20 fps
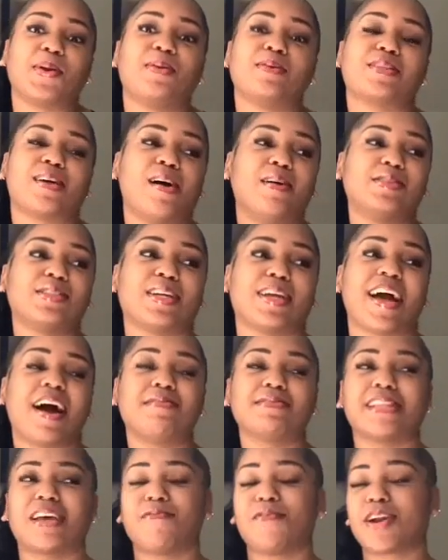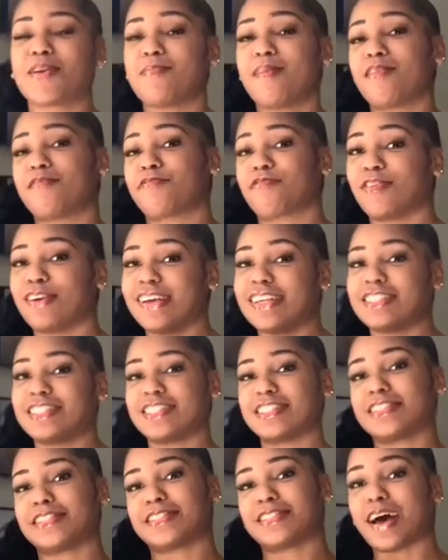Who told you that? I was like, one of my friends
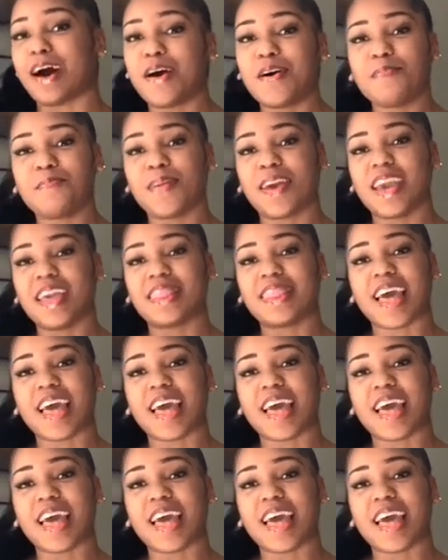just told me